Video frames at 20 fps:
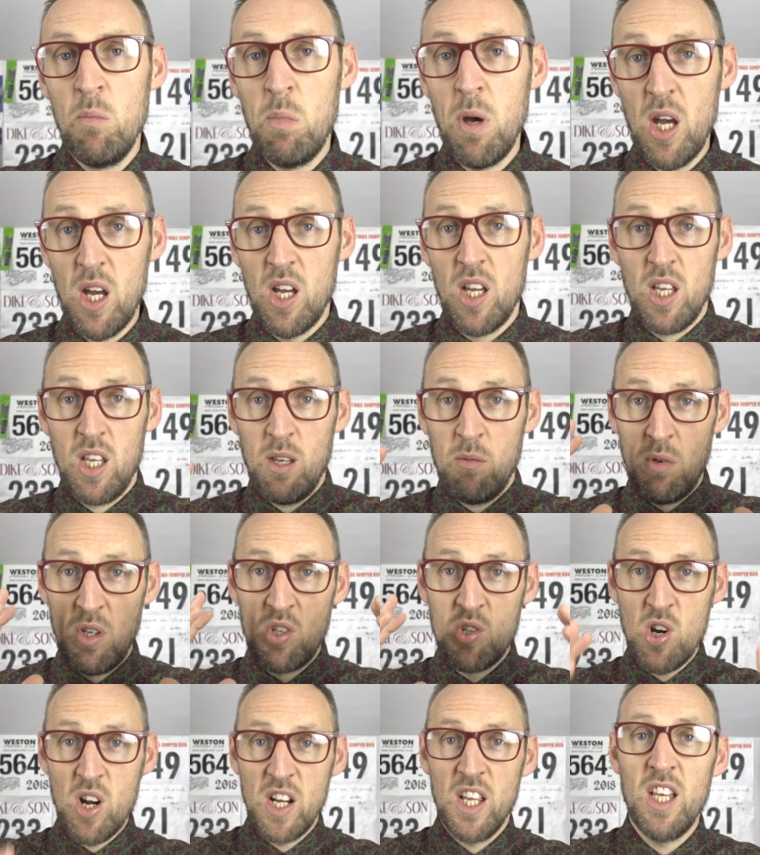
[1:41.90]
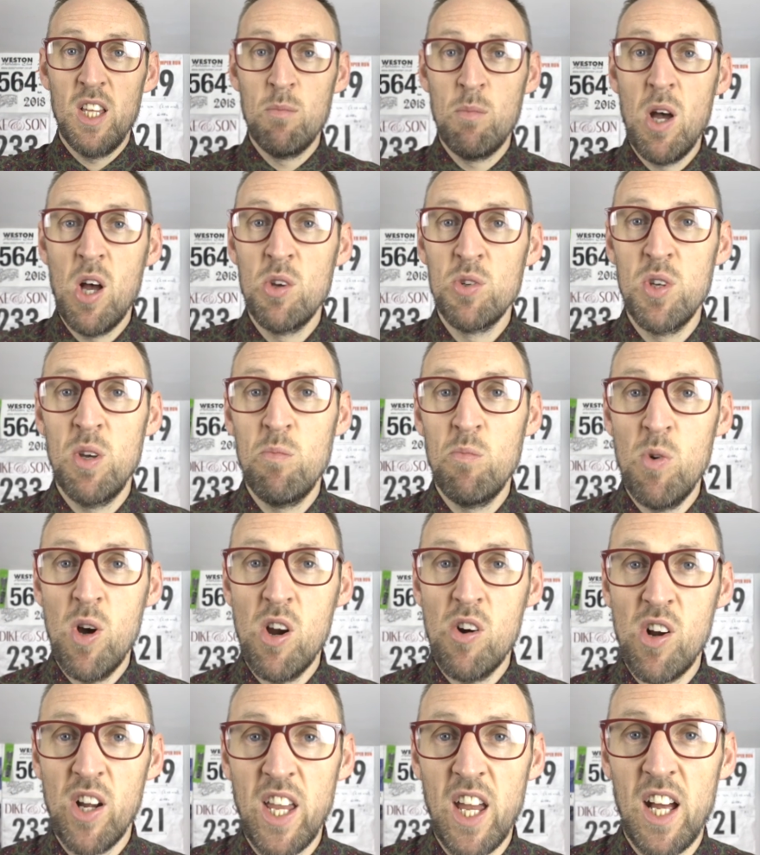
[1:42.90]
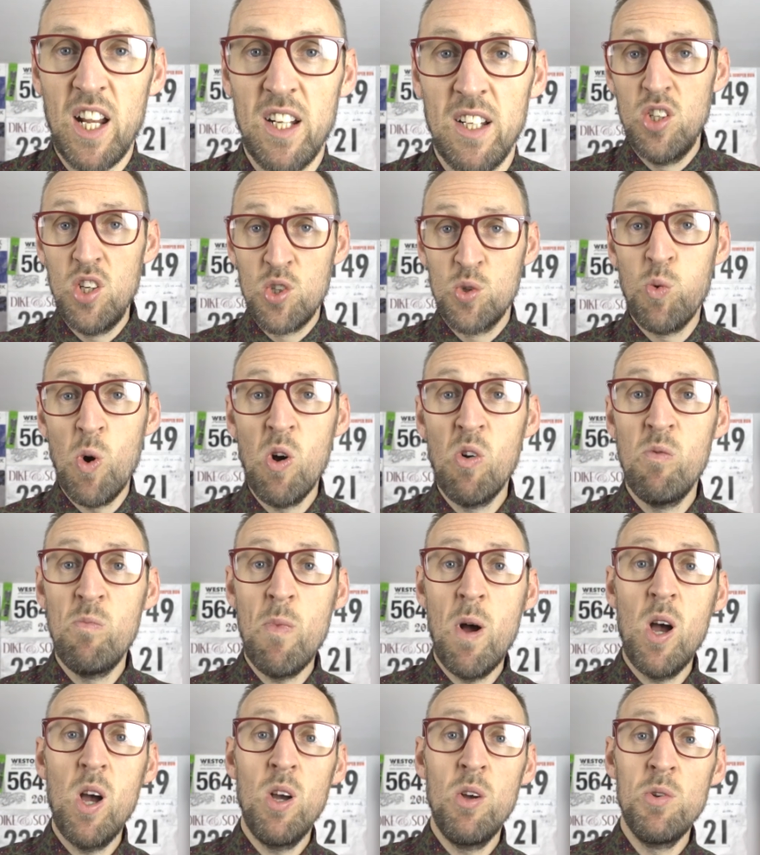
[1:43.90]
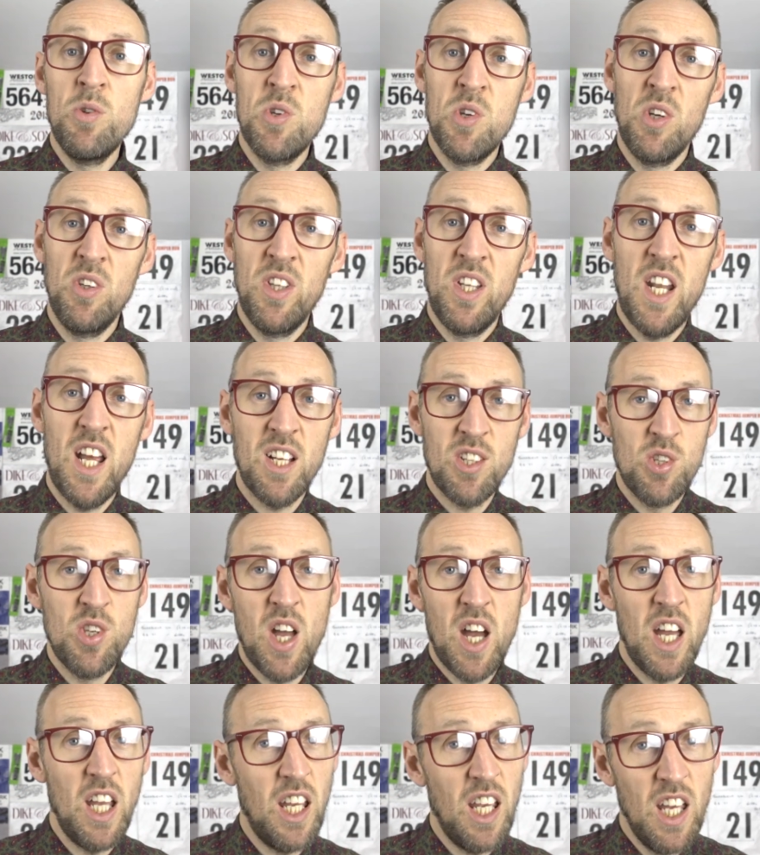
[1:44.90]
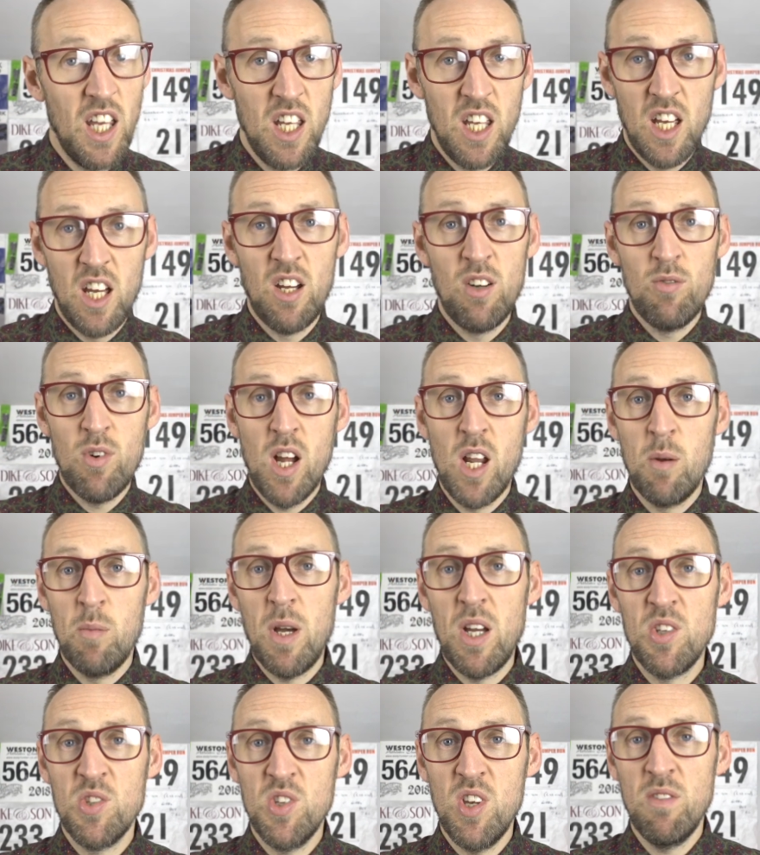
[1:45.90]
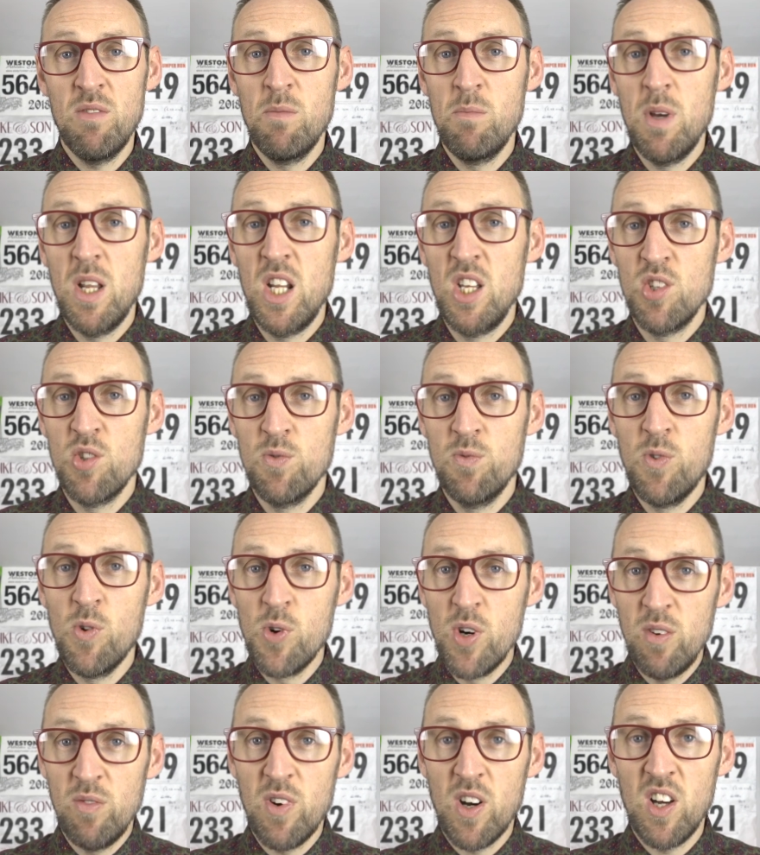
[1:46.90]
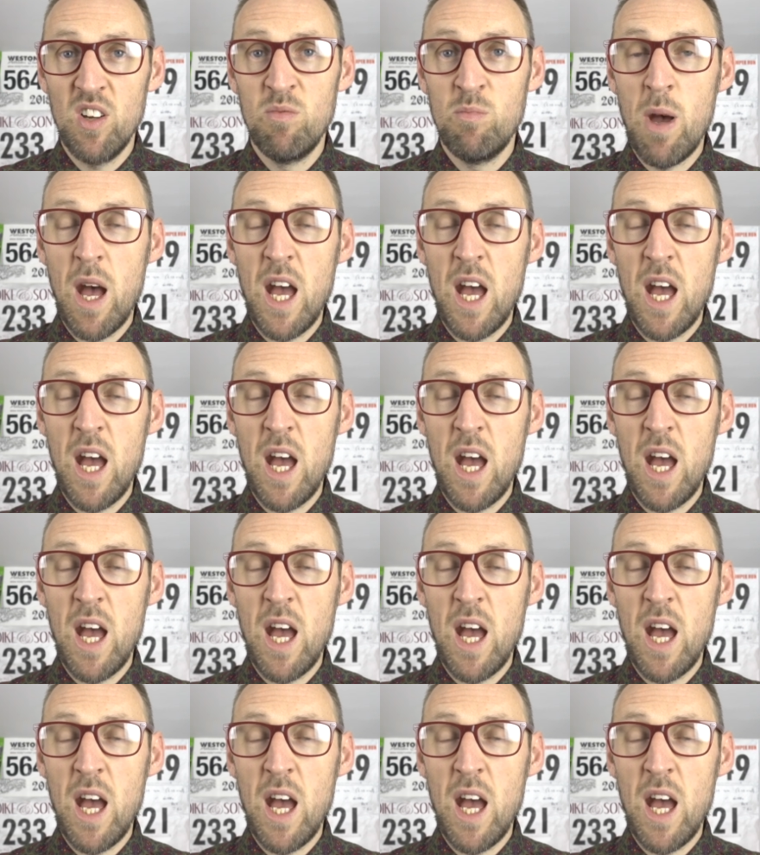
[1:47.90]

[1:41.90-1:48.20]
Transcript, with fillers: But been trying to get the miles in where I can. Did 12 miles on the next day, uh, around about 7 minutes, 45